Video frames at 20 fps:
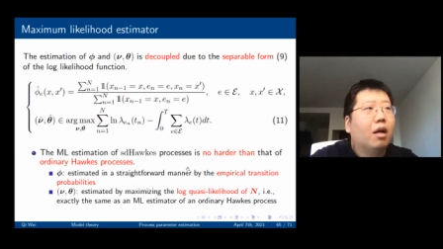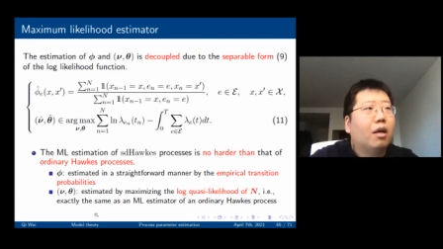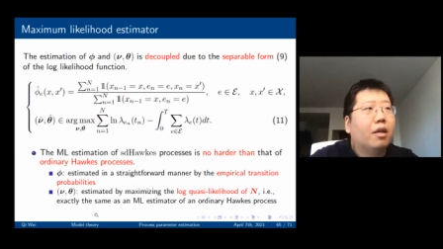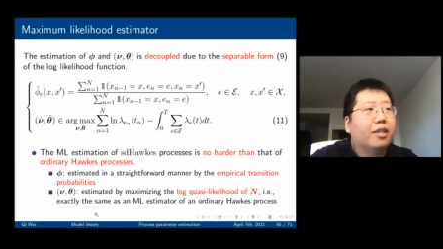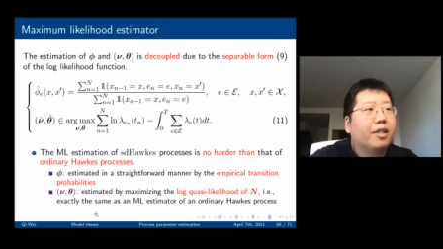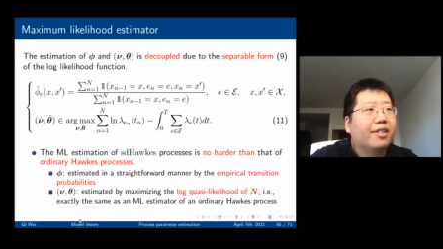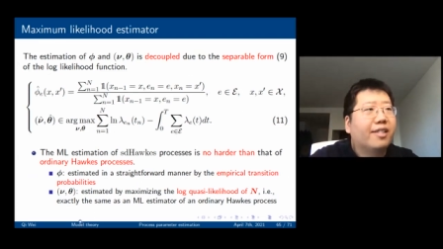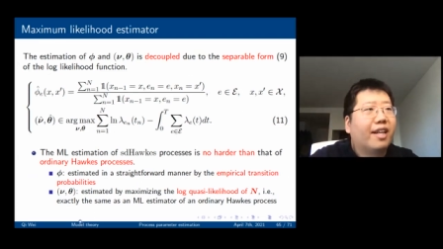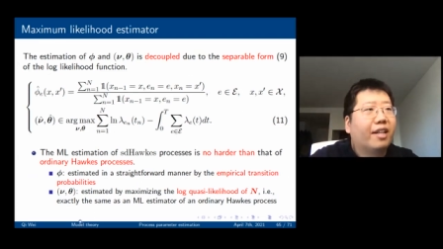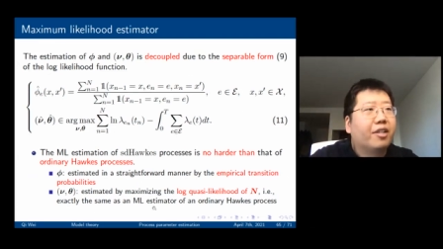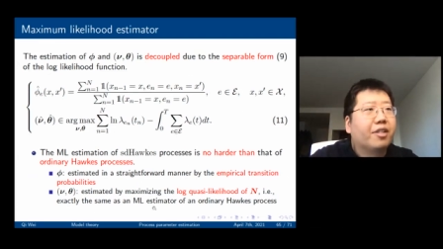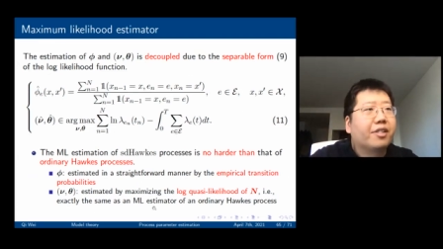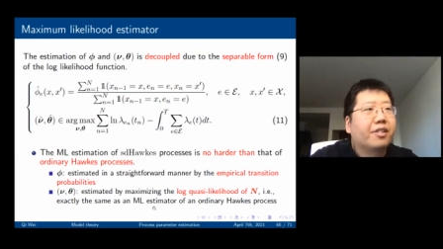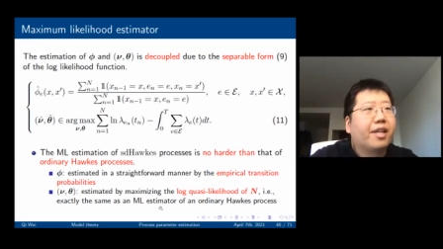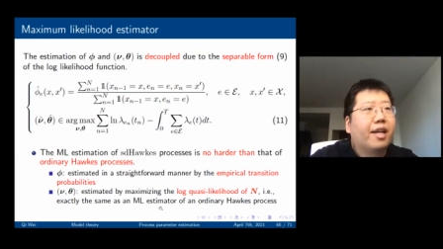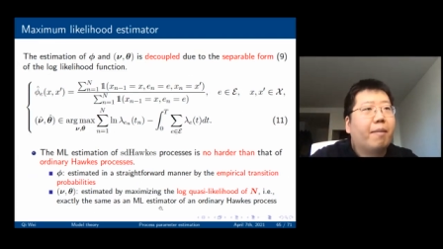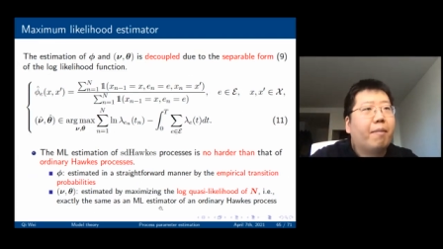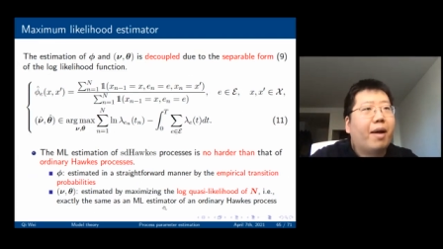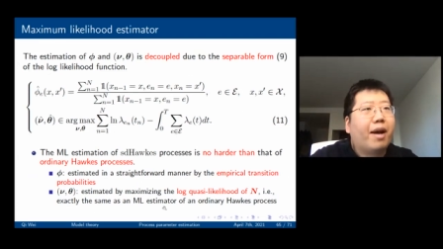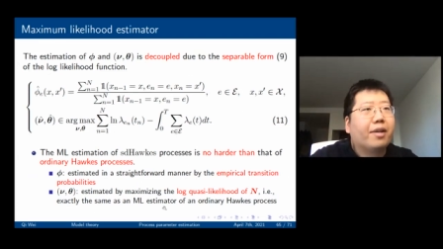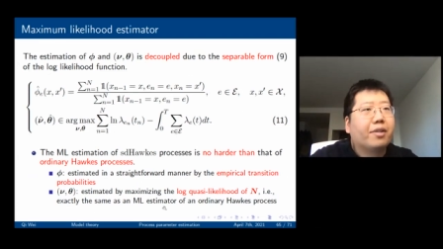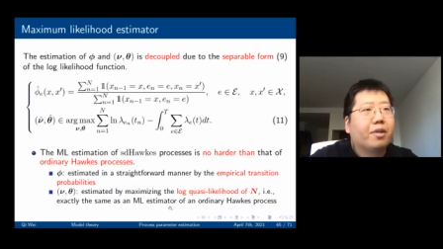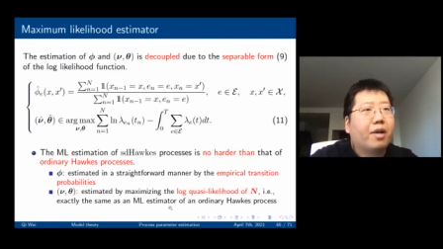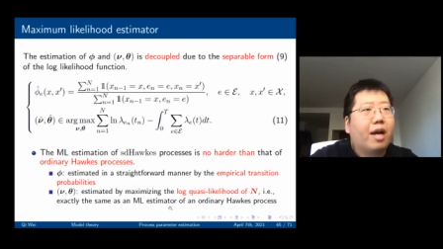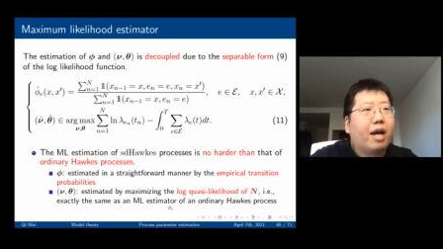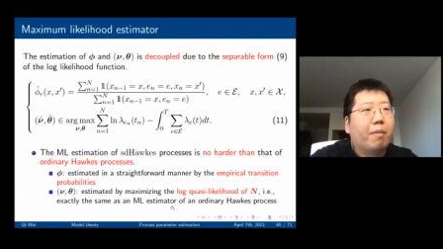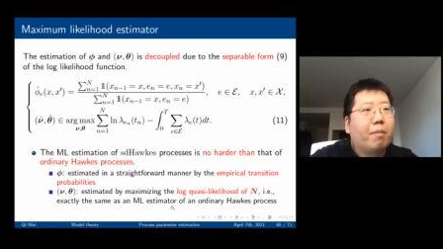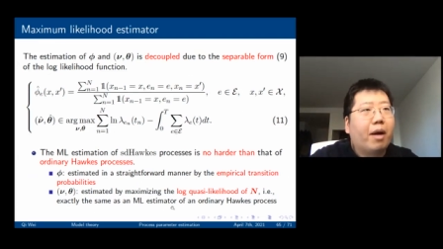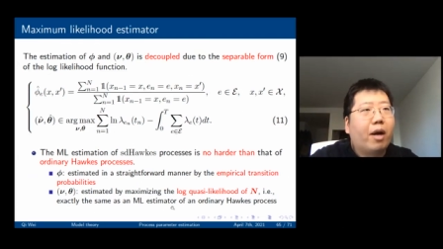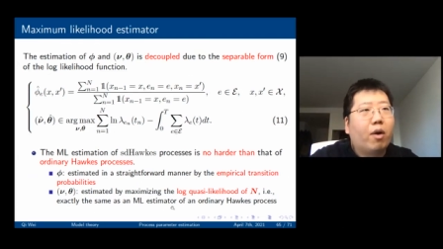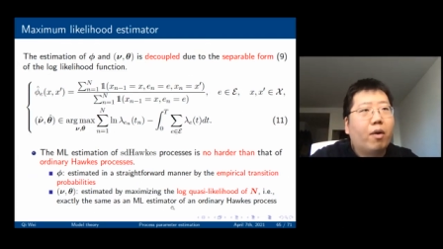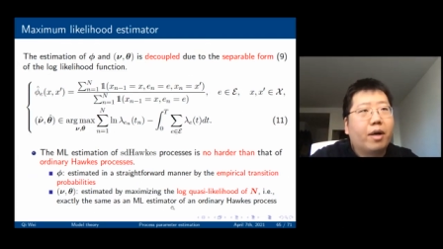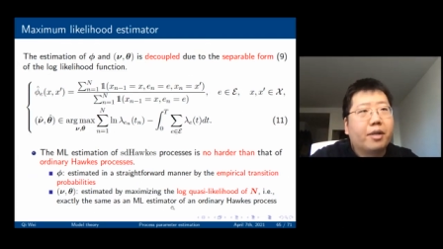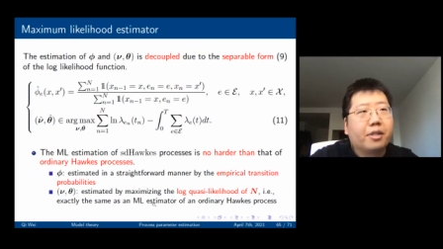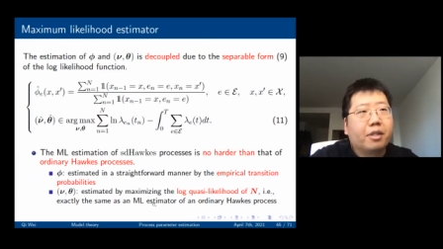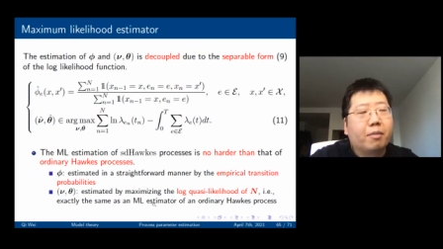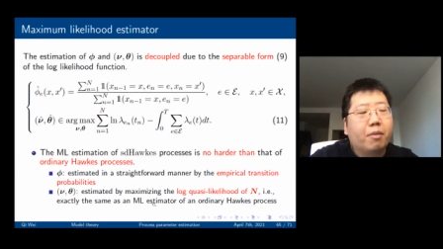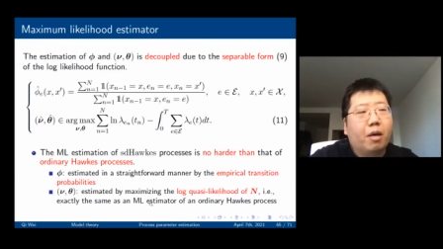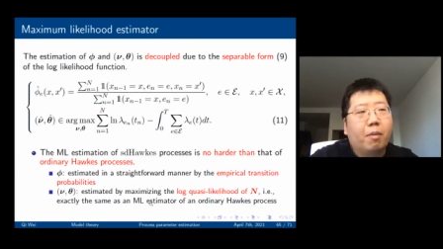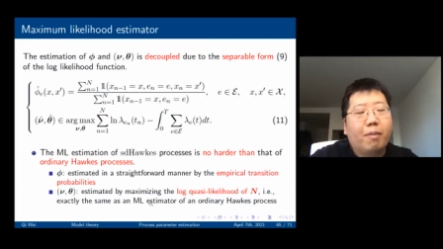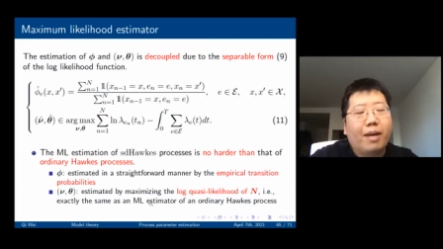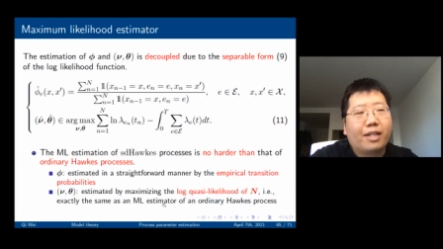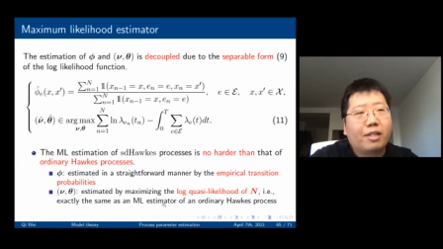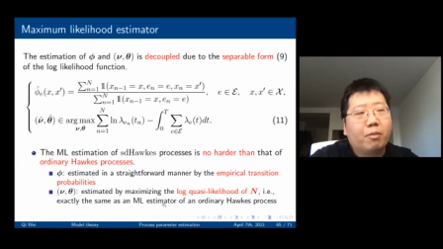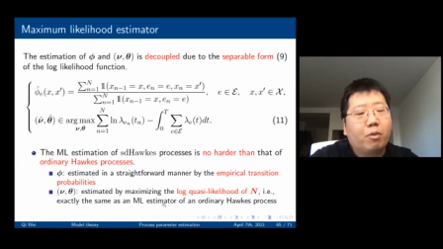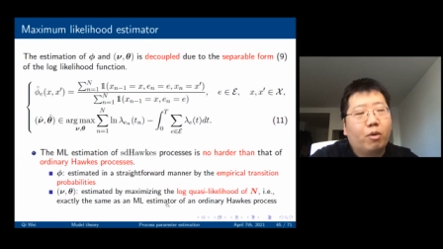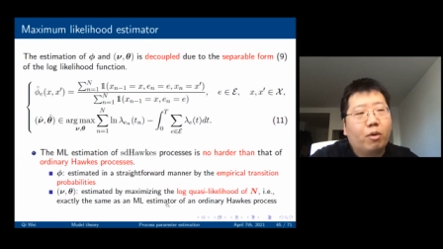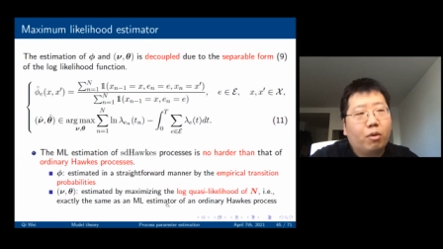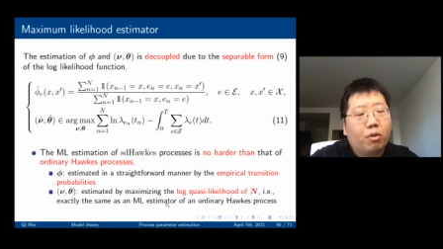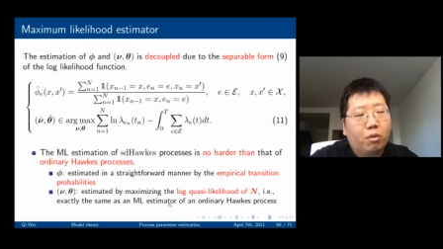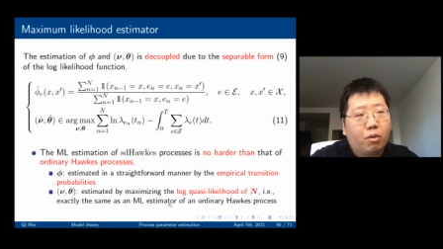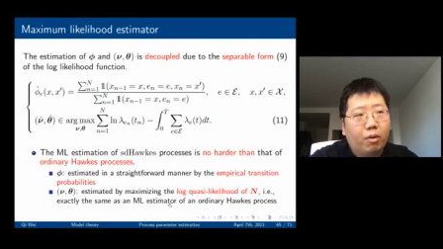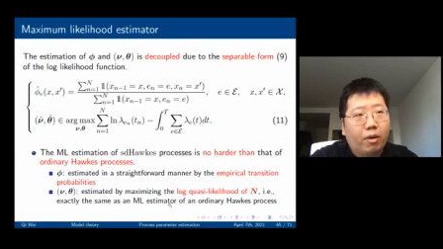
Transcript: exactly the same as the MLS maximum